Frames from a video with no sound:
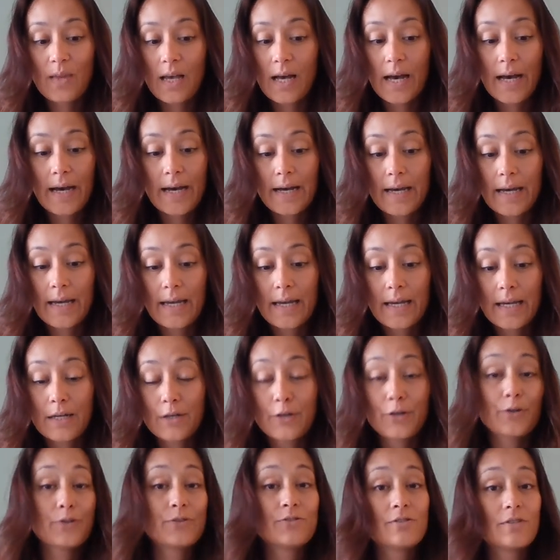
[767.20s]
I
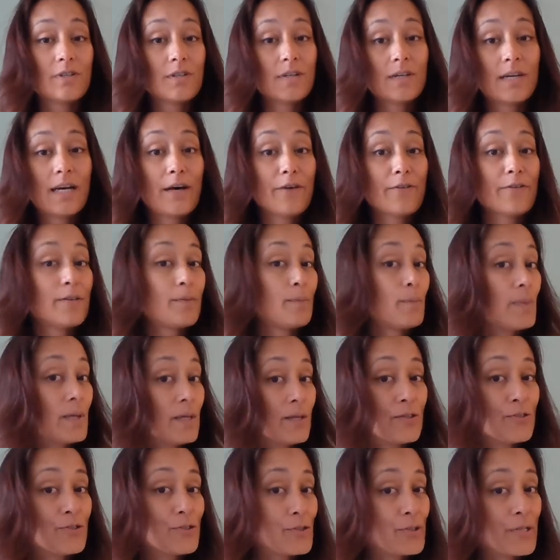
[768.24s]
cooked a healthy
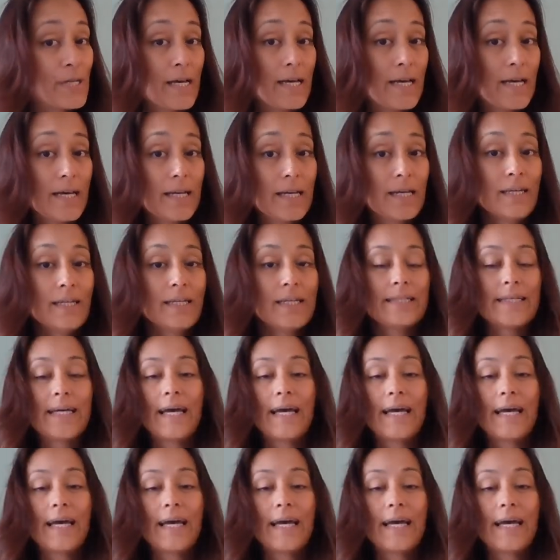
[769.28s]
meal today.